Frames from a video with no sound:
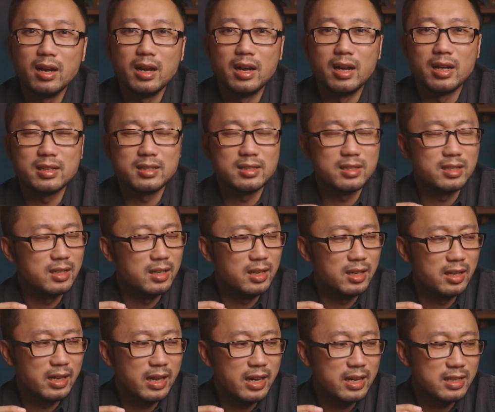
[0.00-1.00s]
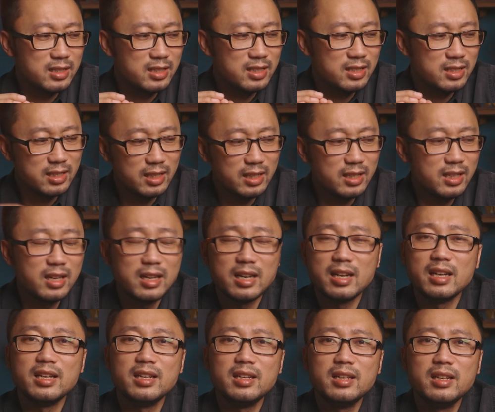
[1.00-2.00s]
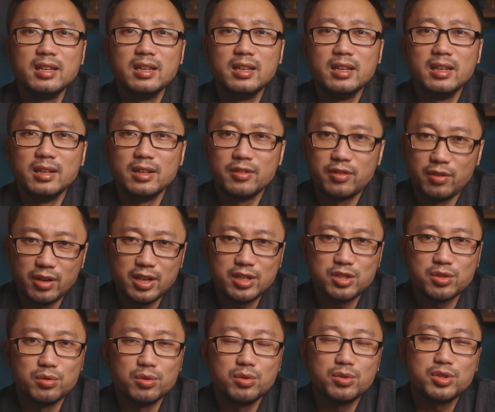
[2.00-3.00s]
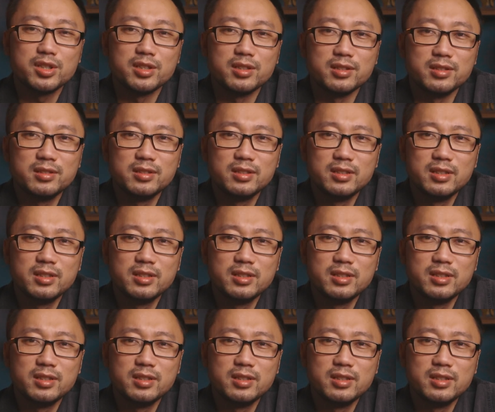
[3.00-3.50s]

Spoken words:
at 6K resolution,